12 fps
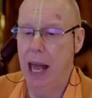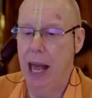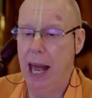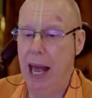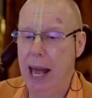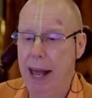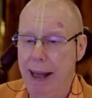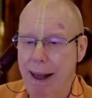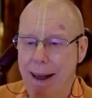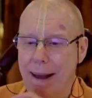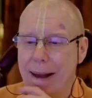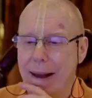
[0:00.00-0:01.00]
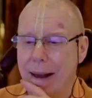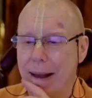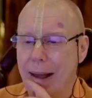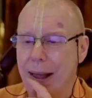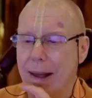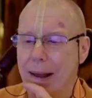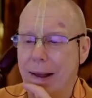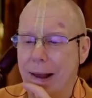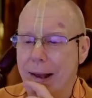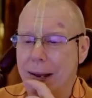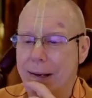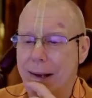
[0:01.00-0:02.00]

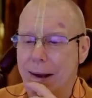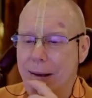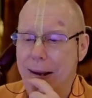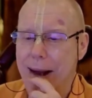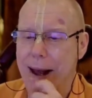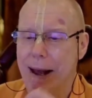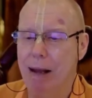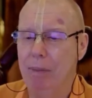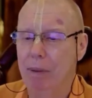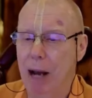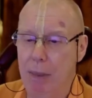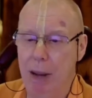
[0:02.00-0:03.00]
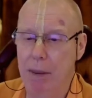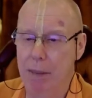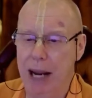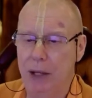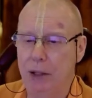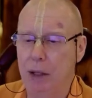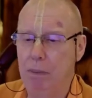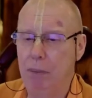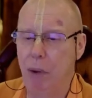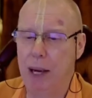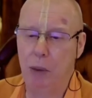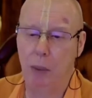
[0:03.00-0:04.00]
So yeah, Prabhupada makes the
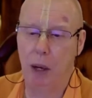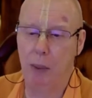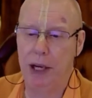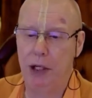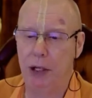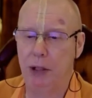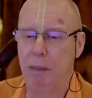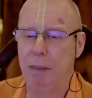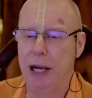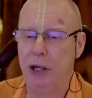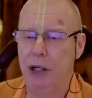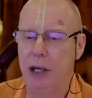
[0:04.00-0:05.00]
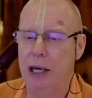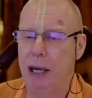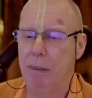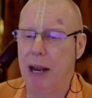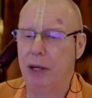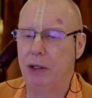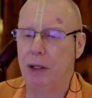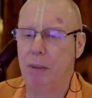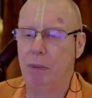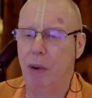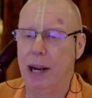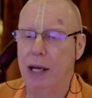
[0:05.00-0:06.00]
point, well, we just mentioned he makes the
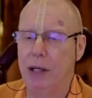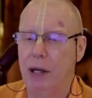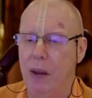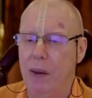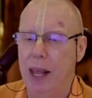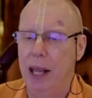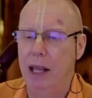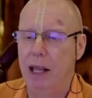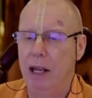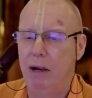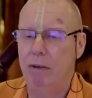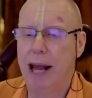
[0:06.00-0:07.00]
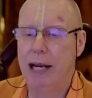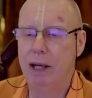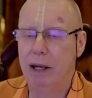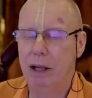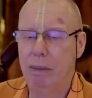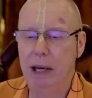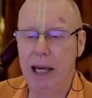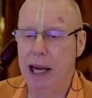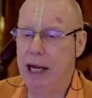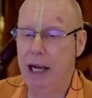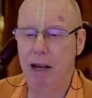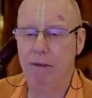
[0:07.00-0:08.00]
point, right, the
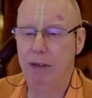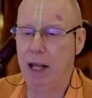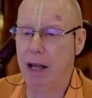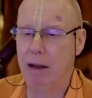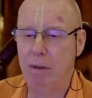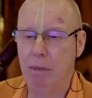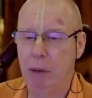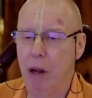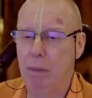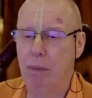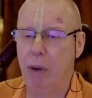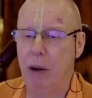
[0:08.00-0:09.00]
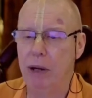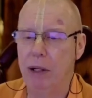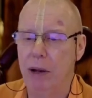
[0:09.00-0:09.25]
beginning of the purport,